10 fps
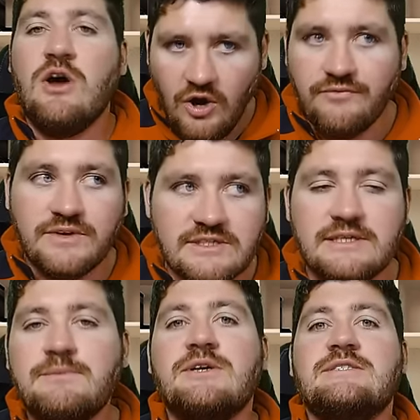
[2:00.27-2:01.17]

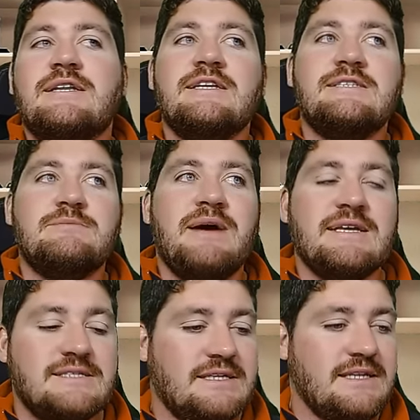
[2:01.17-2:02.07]
obviously, because that is
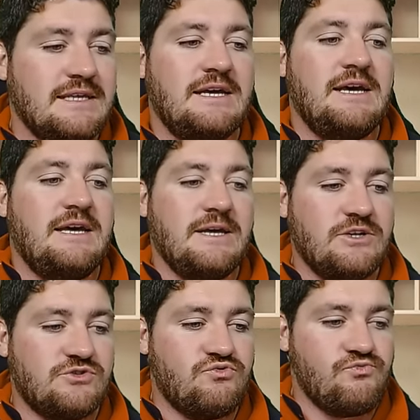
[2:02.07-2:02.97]
basically
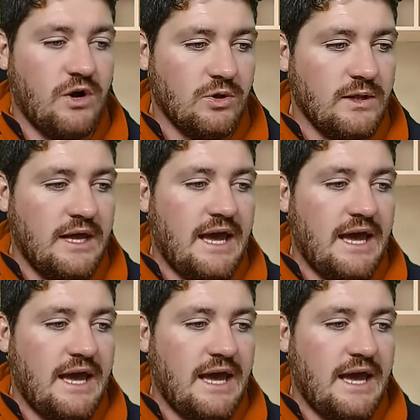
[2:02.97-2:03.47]
his role.